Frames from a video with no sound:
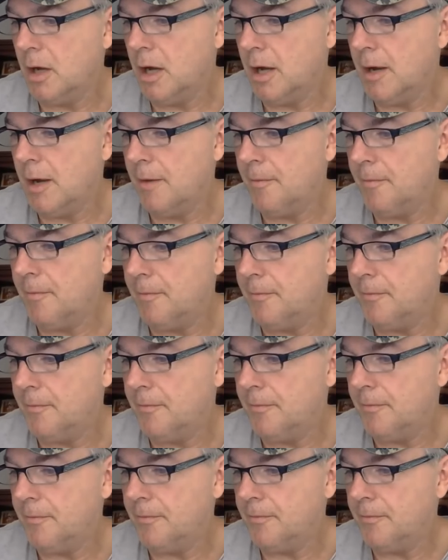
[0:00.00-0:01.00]
um,
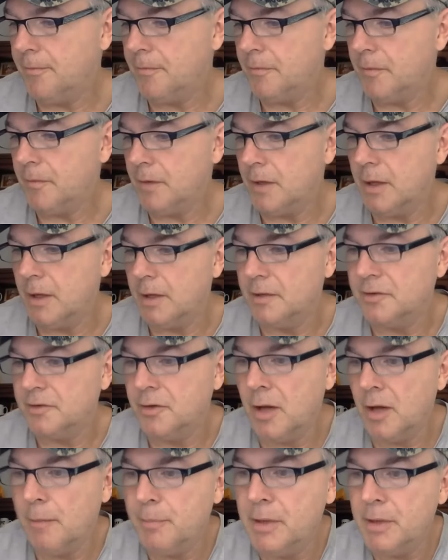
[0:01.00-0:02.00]
yeah,
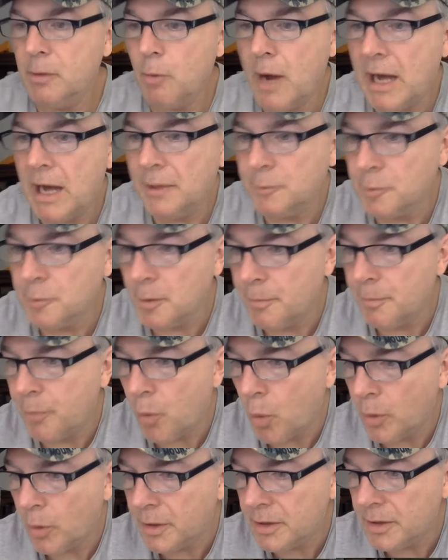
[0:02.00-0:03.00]
it's not being wildly
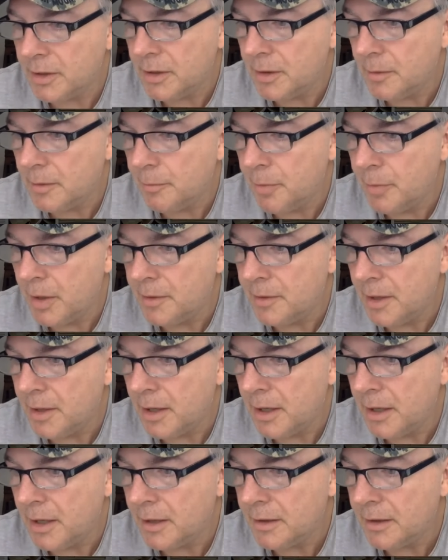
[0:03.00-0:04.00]
reported,
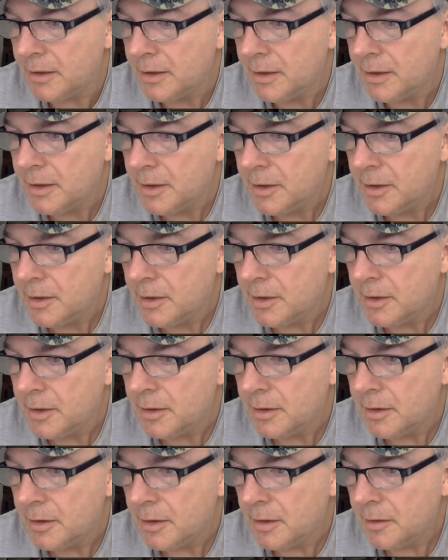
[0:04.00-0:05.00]
but uh,
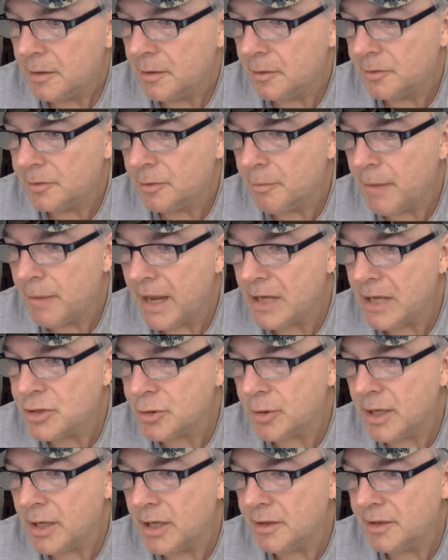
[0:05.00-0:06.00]
there's a
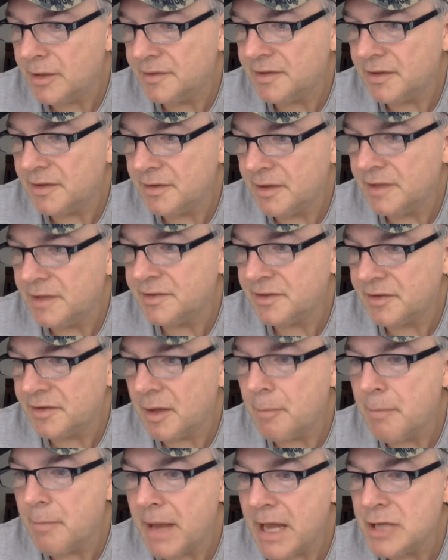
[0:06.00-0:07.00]
major this this
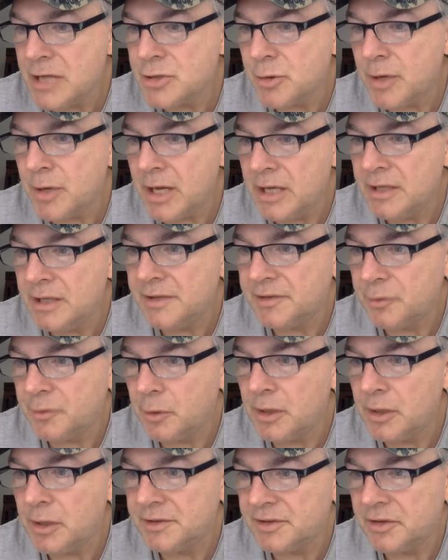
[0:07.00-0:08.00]
is a major
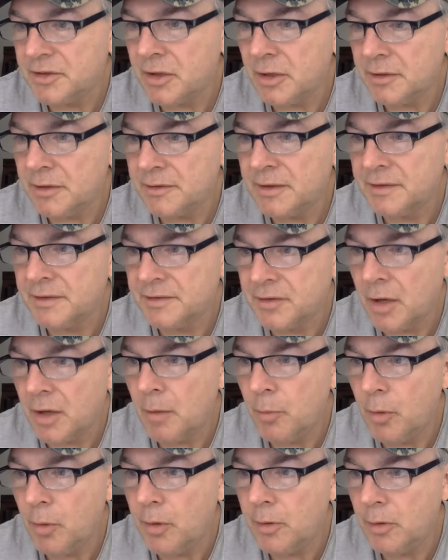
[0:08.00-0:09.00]
industry to to
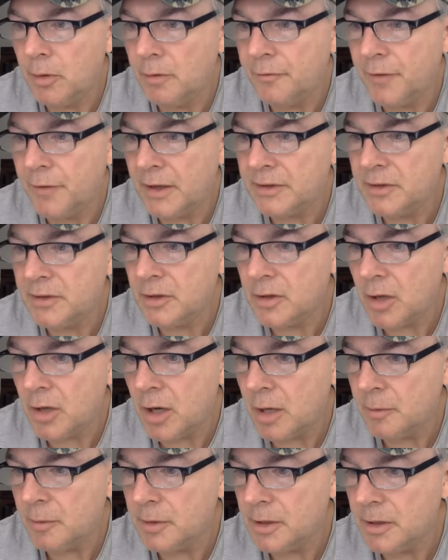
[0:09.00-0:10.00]
stumble and affect the
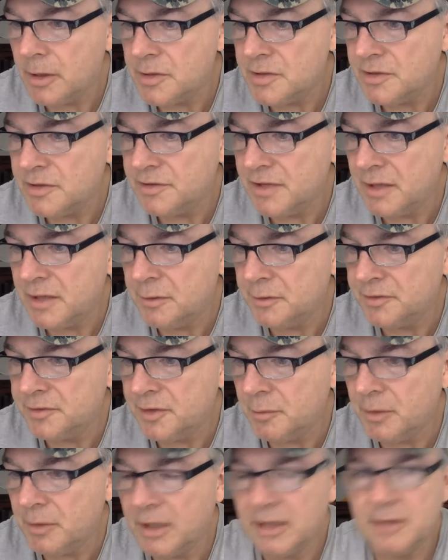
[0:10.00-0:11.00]
economy. And she said
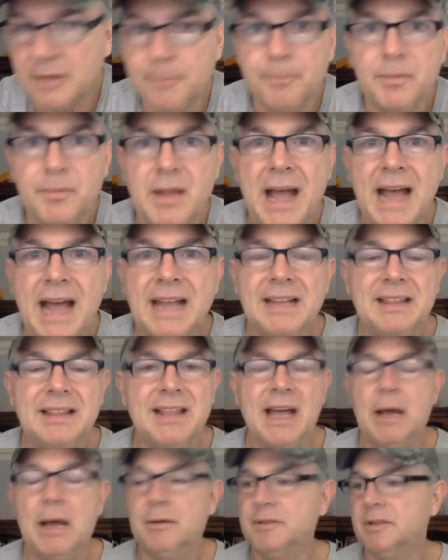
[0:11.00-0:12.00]
there's something like
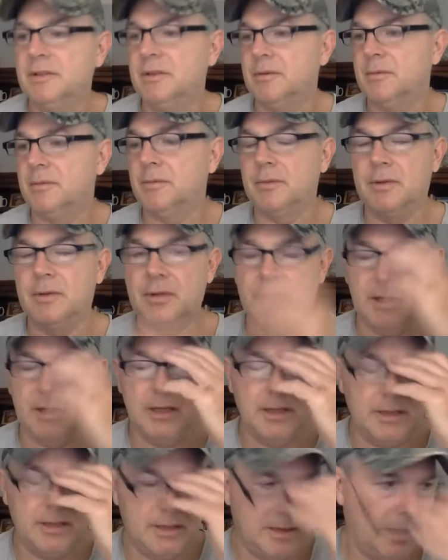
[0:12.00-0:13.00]
nine thousand
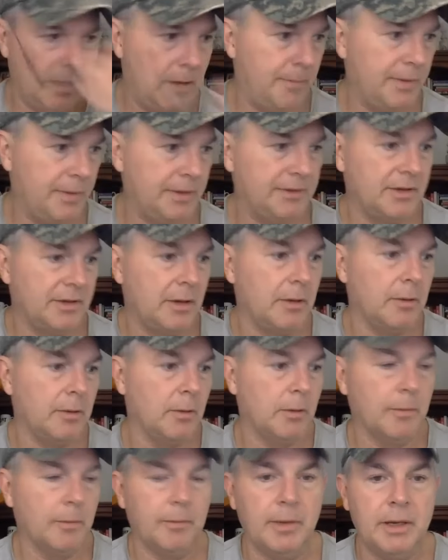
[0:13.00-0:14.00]
companies that
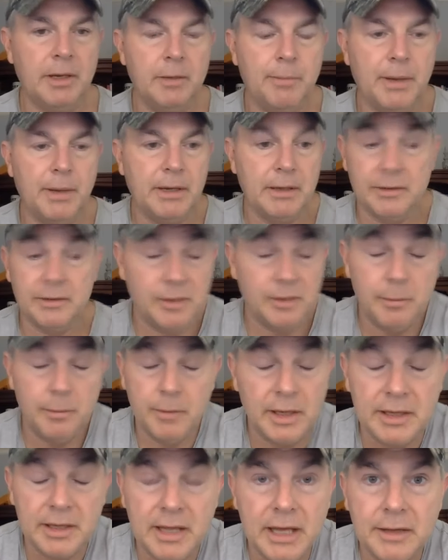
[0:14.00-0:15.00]
are or independent or
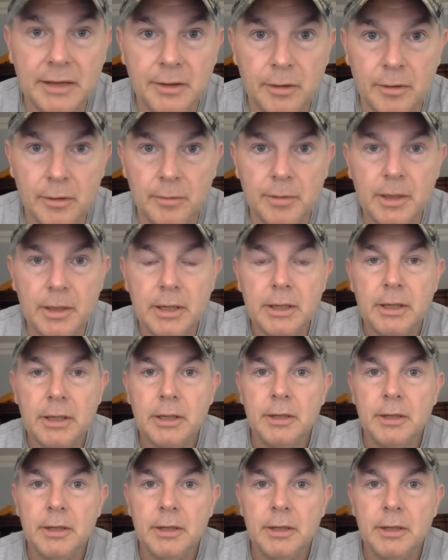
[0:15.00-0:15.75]
something like that that are